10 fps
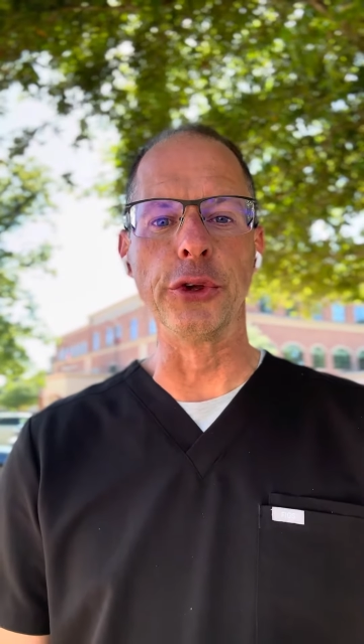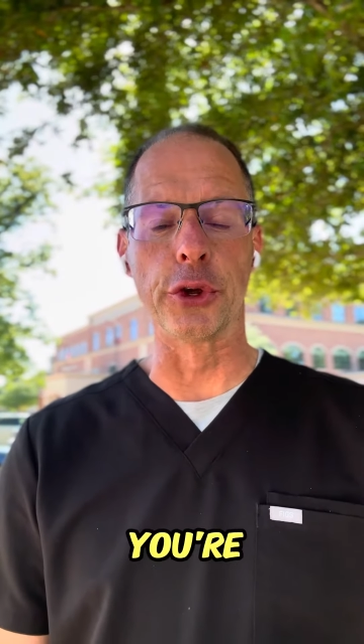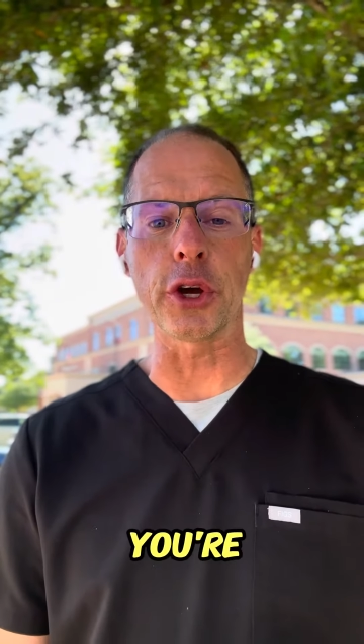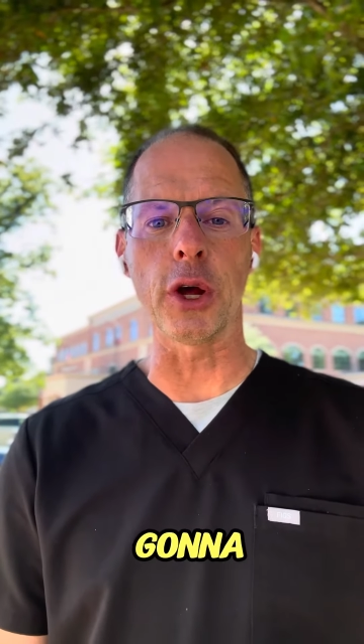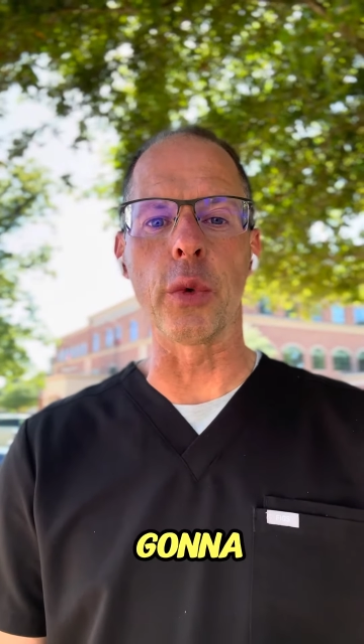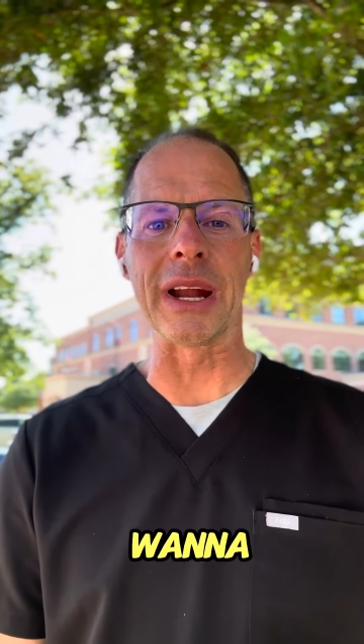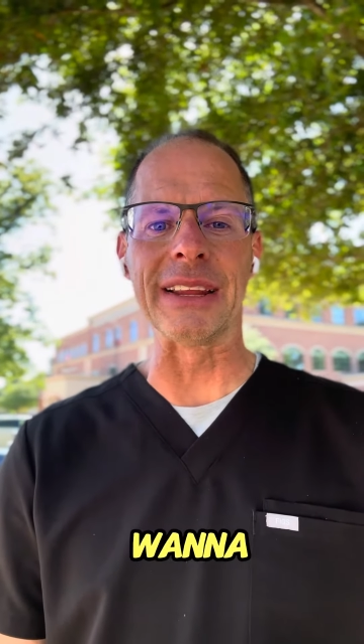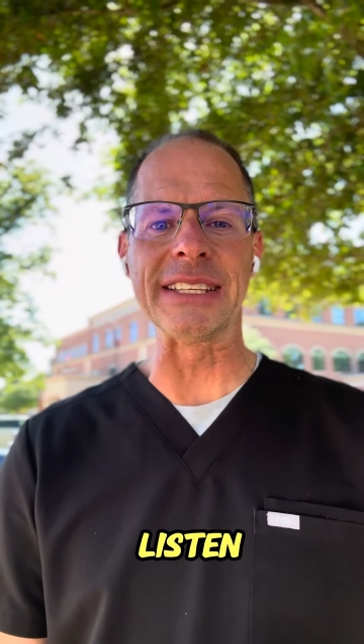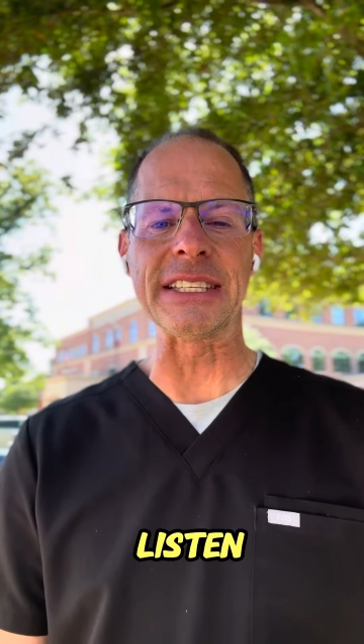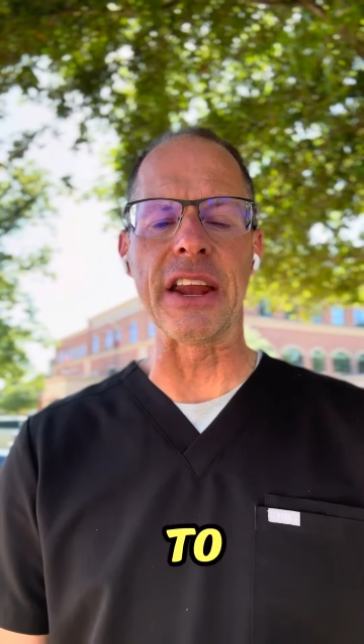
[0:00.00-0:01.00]
you're going to want to
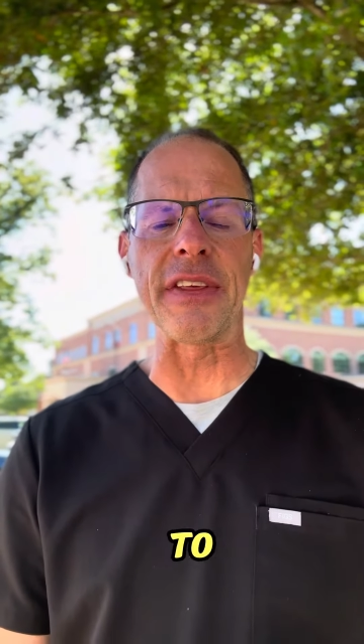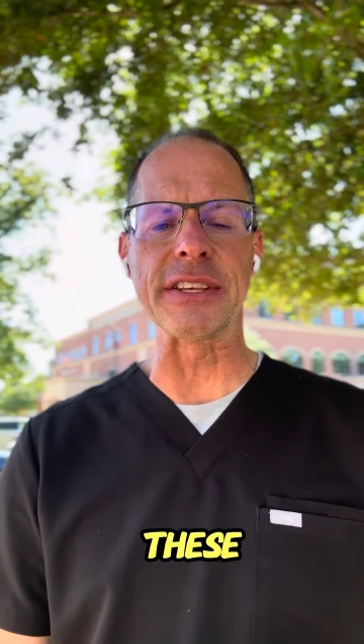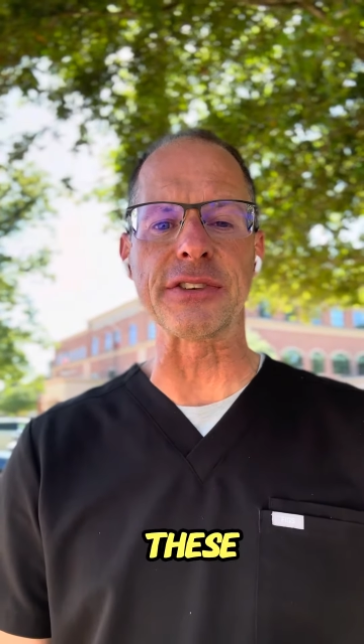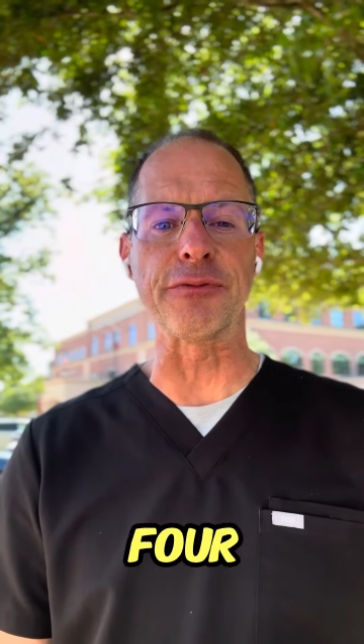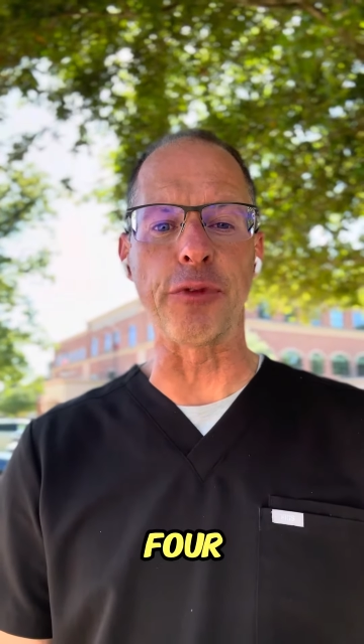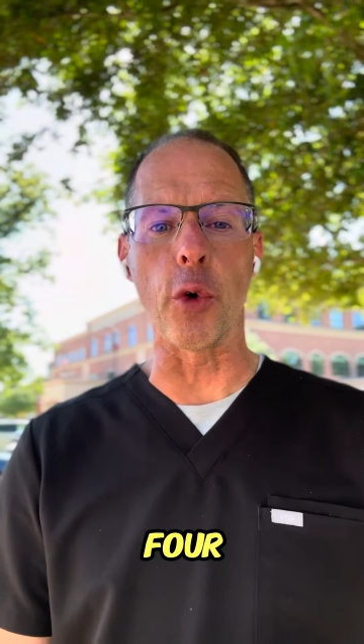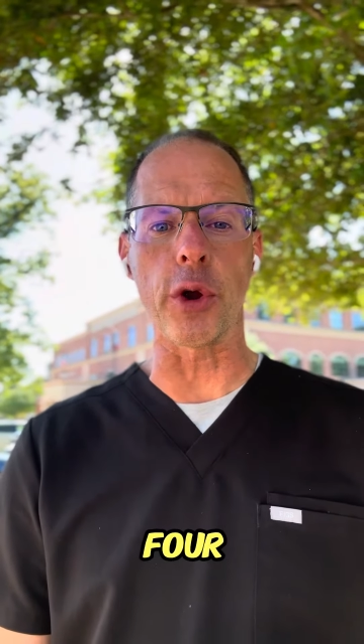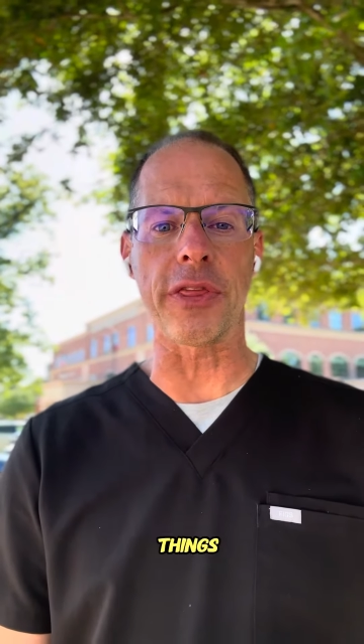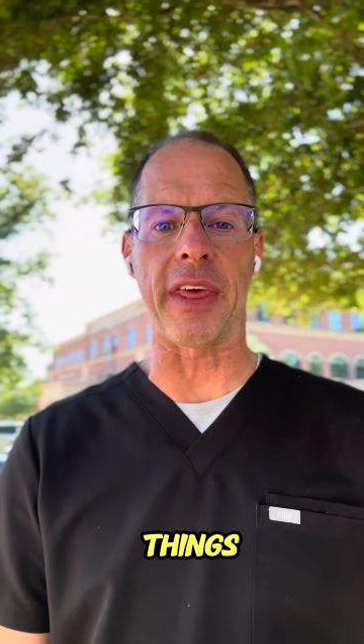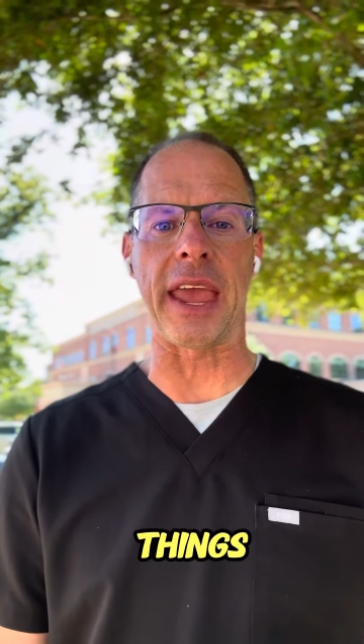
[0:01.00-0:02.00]
listen to these 4
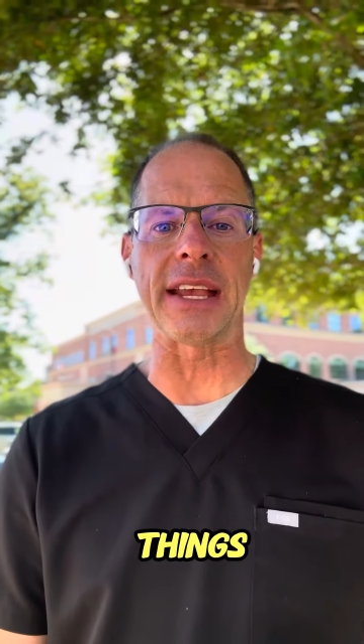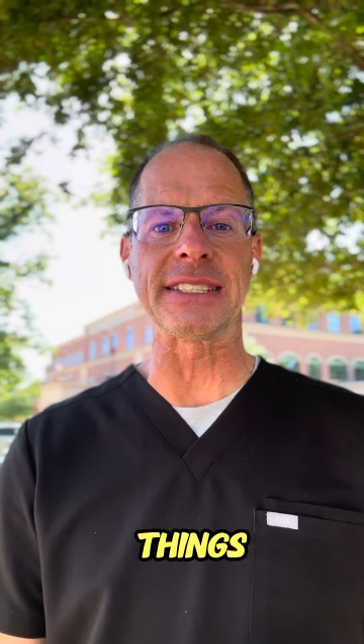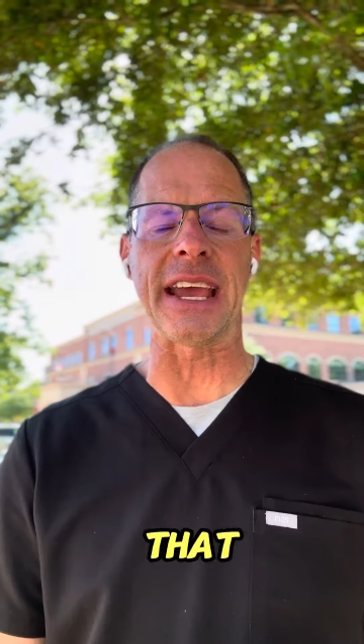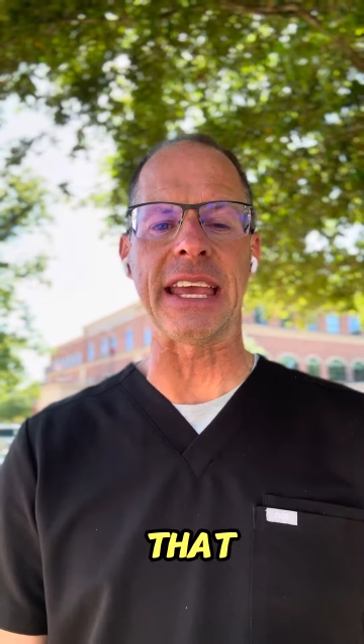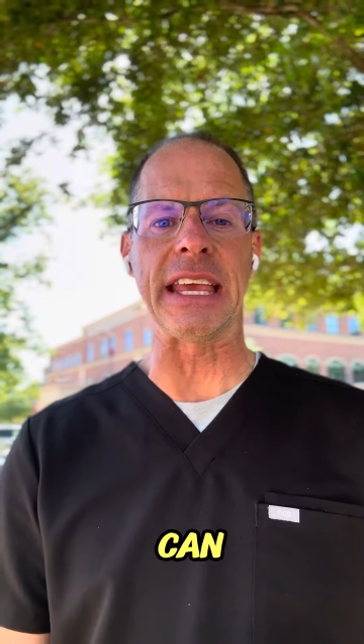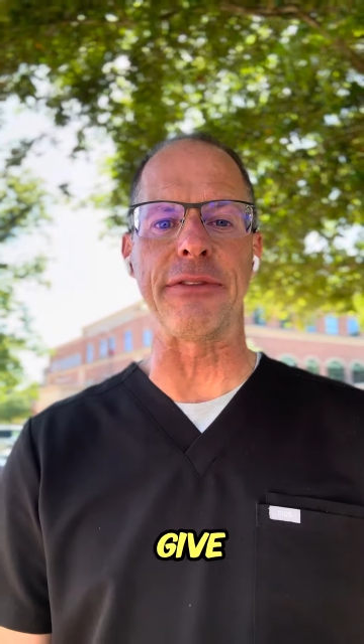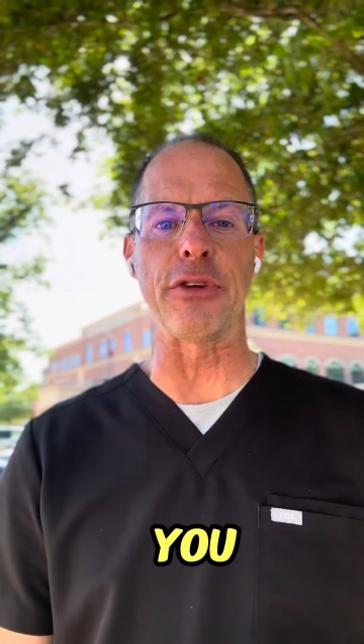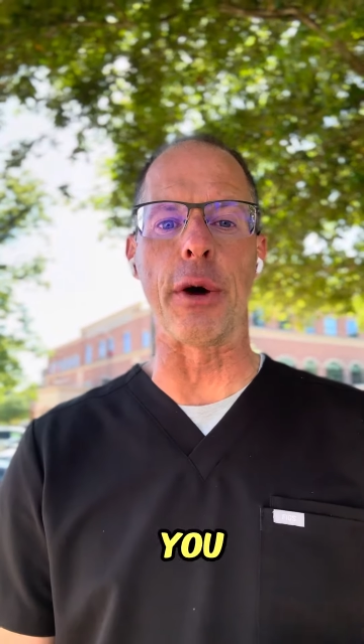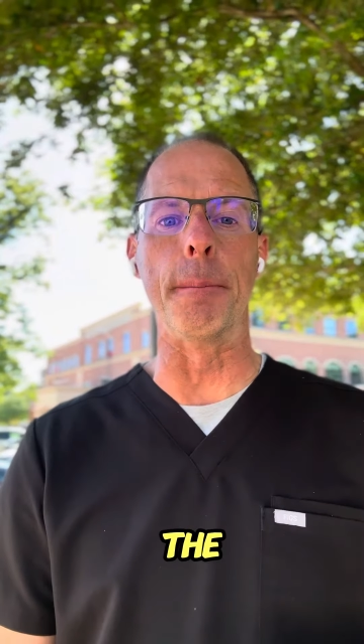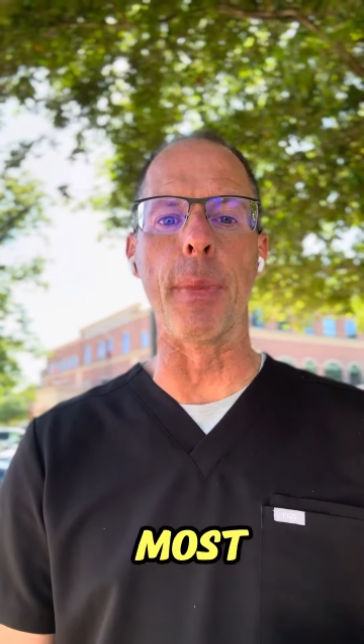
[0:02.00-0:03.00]
things that can give you
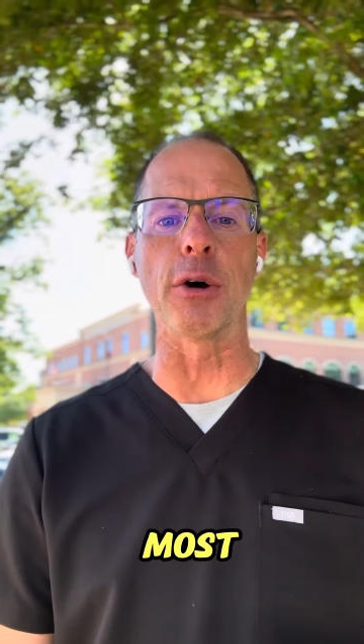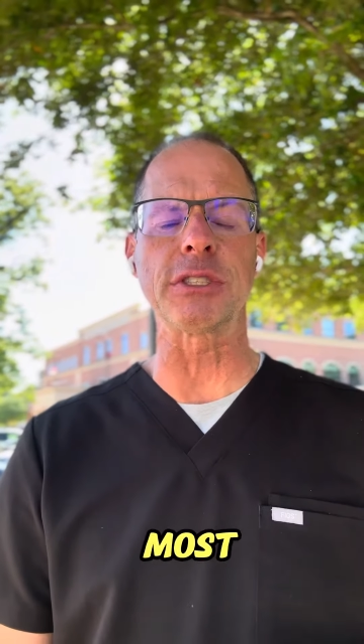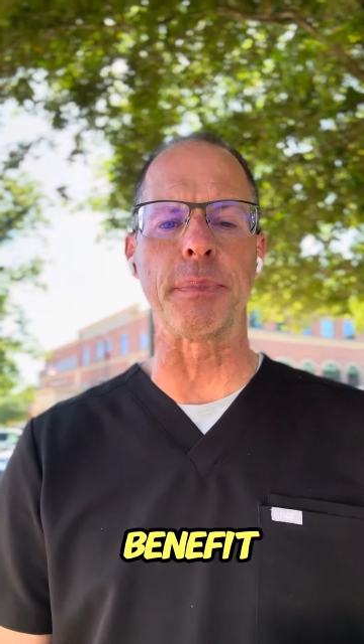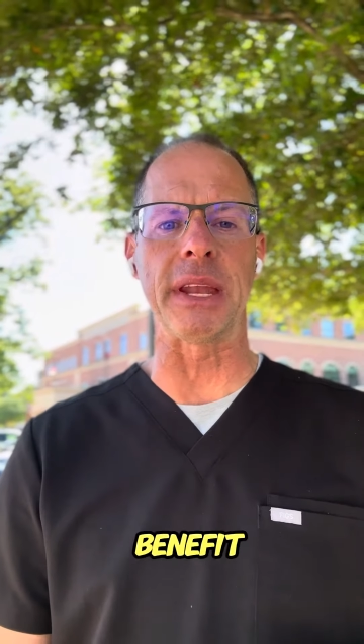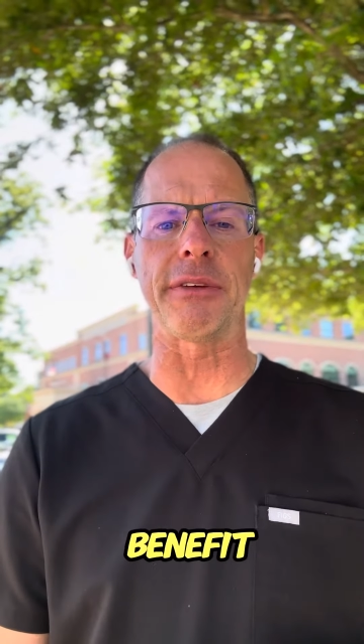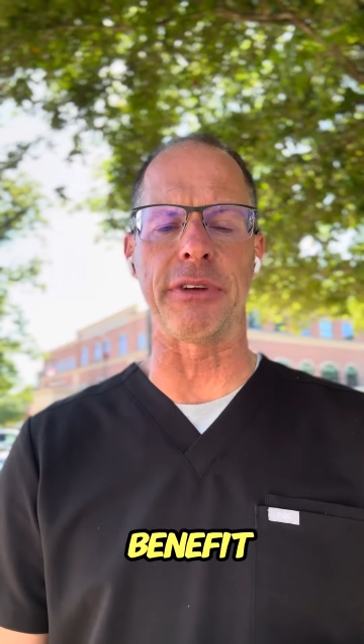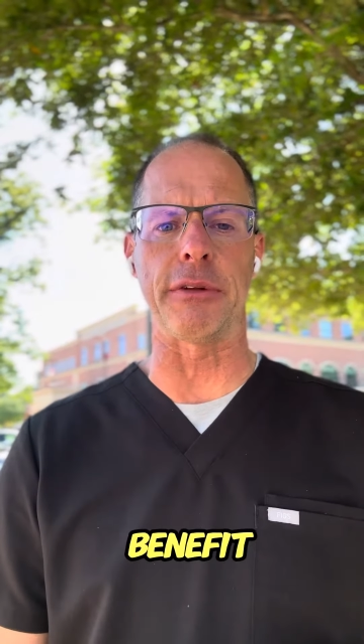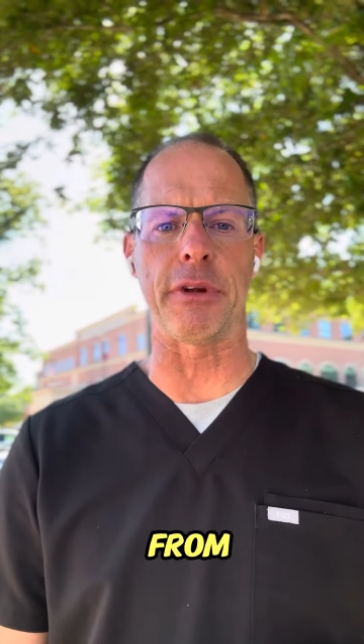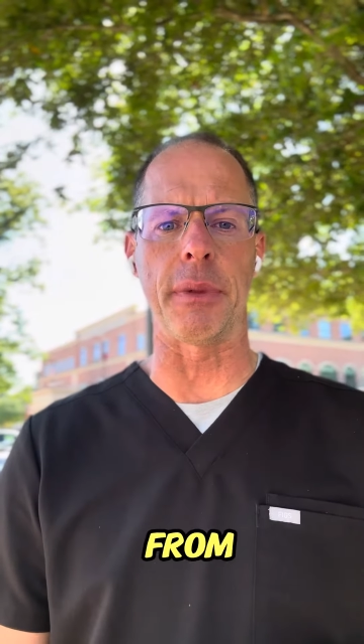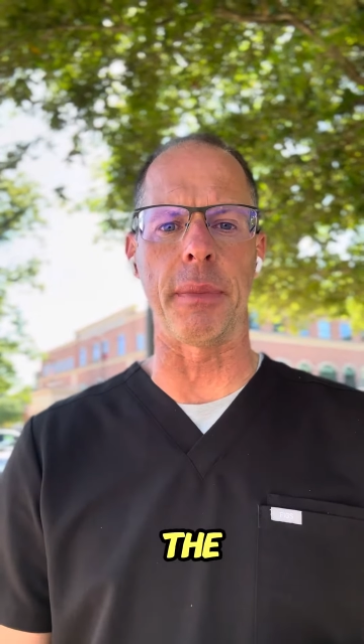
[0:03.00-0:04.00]
the most benefit
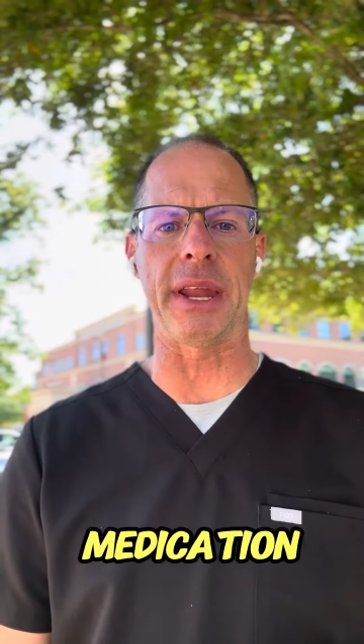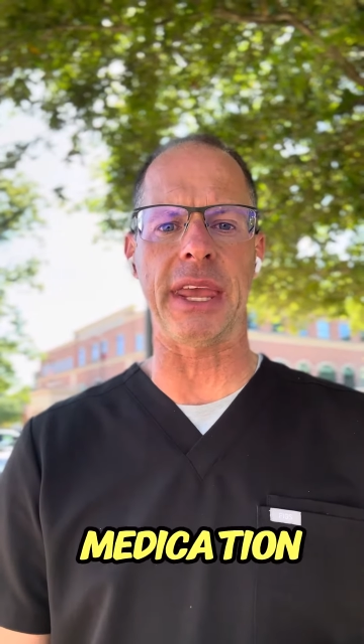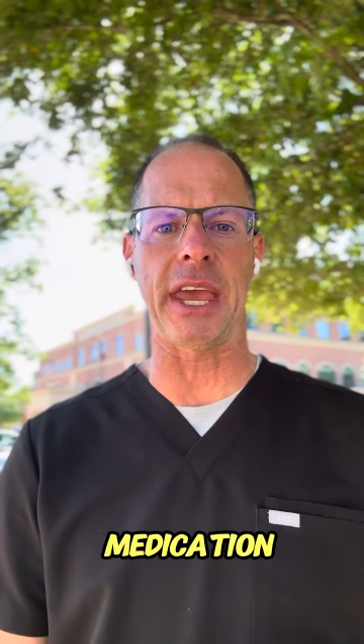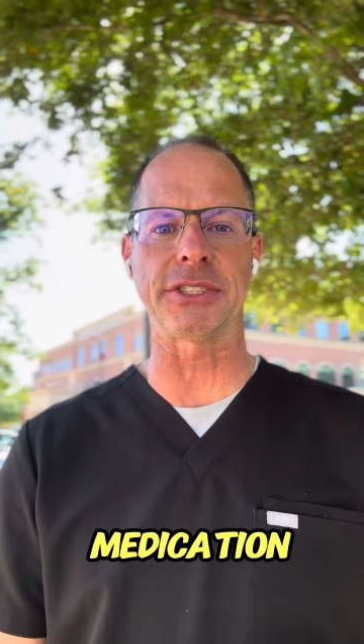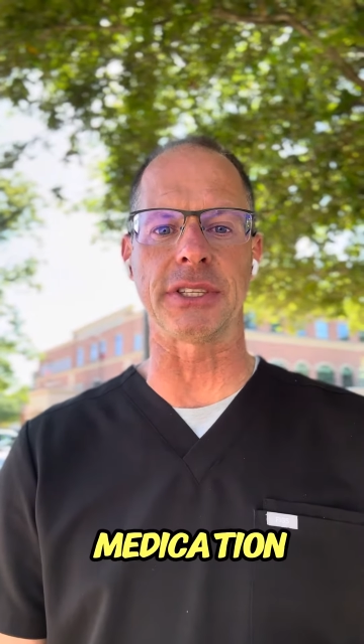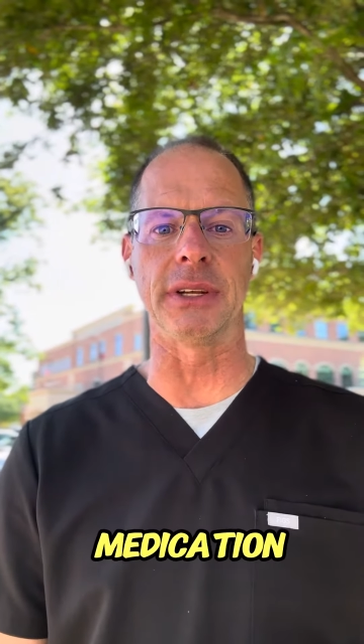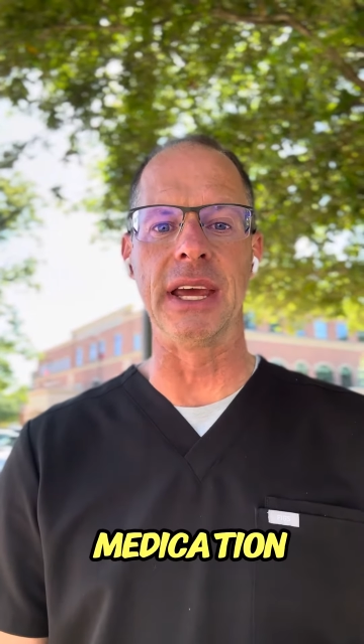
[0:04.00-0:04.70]
from the medication.